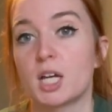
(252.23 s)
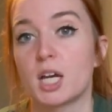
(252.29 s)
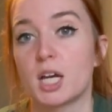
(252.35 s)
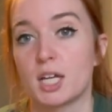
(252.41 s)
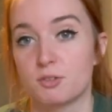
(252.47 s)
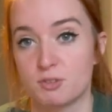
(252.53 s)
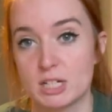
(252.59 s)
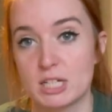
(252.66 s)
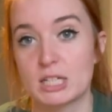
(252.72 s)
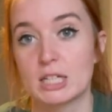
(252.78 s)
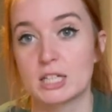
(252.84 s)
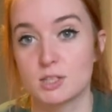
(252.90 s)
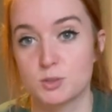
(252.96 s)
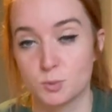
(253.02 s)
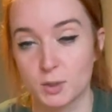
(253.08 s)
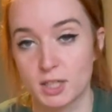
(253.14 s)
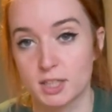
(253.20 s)
and reading it
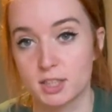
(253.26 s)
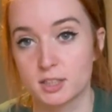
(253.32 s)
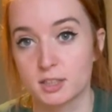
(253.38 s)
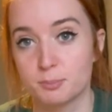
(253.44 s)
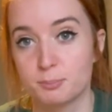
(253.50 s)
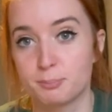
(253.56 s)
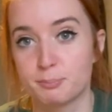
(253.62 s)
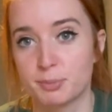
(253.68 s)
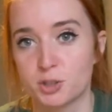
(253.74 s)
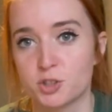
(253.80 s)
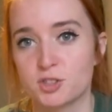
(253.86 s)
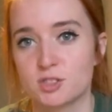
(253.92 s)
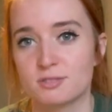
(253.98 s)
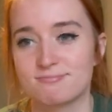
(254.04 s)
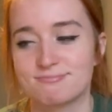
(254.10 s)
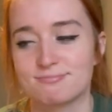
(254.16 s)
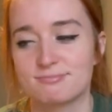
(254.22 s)
as well.
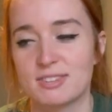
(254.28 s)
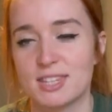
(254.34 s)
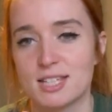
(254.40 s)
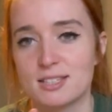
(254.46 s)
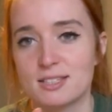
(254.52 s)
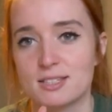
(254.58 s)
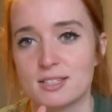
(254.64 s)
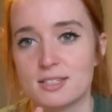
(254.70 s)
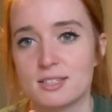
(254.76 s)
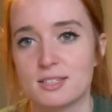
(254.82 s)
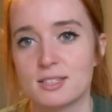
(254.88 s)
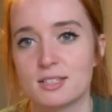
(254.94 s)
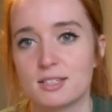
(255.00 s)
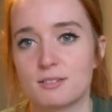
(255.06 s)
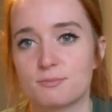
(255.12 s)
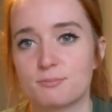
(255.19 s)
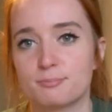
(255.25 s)
But this is
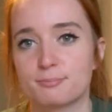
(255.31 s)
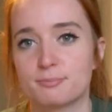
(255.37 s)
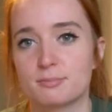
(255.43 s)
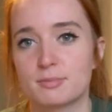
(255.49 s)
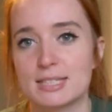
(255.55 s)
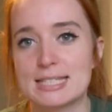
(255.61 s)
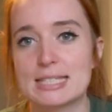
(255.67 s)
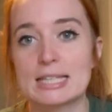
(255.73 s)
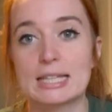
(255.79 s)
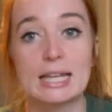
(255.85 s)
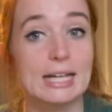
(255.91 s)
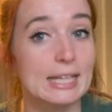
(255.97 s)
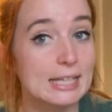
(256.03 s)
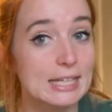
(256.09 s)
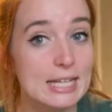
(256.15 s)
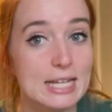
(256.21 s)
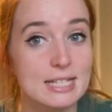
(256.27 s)

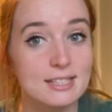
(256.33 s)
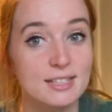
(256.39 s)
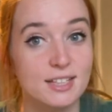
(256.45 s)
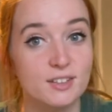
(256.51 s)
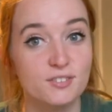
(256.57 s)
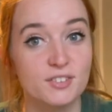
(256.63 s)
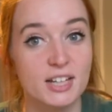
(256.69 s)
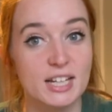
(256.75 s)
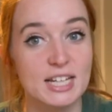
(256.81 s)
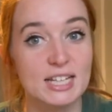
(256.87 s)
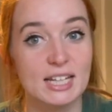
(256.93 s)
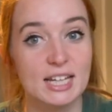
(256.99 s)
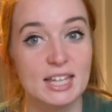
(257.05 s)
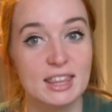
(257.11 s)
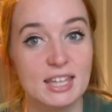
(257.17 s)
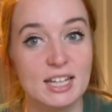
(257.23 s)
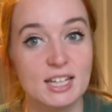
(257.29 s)
slightly easier to find, I
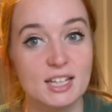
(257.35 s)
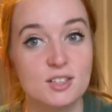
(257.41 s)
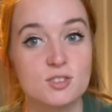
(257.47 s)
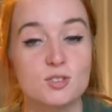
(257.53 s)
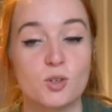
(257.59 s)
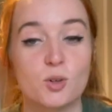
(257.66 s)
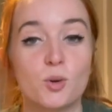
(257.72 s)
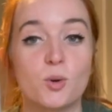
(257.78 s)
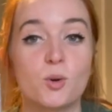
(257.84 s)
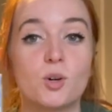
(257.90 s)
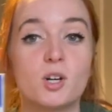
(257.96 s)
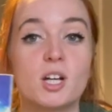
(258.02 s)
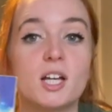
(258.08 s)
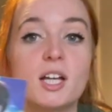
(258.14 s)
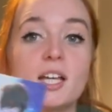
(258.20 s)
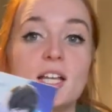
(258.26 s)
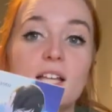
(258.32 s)
think, so
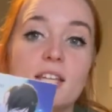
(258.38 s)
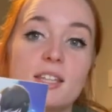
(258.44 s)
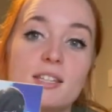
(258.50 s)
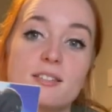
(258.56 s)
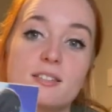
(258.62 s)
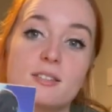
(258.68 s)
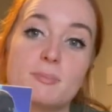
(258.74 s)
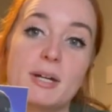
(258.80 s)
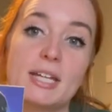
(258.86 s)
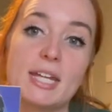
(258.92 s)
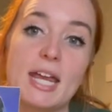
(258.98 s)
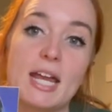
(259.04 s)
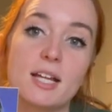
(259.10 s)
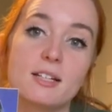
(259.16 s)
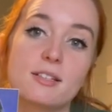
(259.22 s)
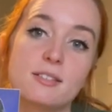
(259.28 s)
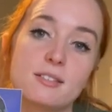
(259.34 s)
this is my
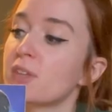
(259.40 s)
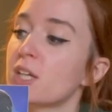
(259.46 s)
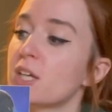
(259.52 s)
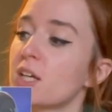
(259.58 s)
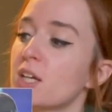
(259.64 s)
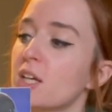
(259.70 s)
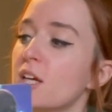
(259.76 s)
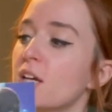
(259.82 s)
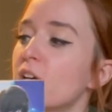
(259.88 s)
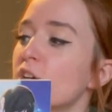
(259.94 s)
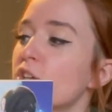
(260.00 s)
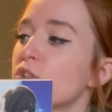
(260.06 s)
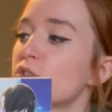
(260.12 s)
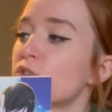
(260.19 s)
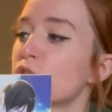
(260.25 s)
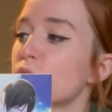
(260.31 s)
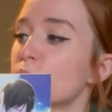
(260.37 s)
next
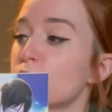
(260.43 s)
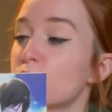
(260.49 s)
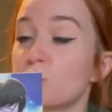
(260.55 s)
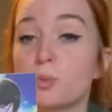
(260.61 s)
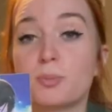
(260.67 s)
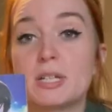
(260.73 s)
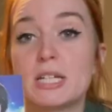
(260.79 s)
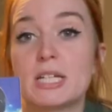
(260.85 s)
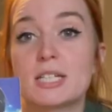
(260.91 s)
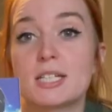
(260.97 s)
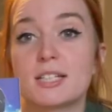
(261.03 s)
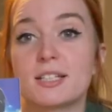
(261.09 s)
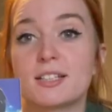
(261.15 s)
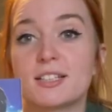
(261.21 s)
shoujo beat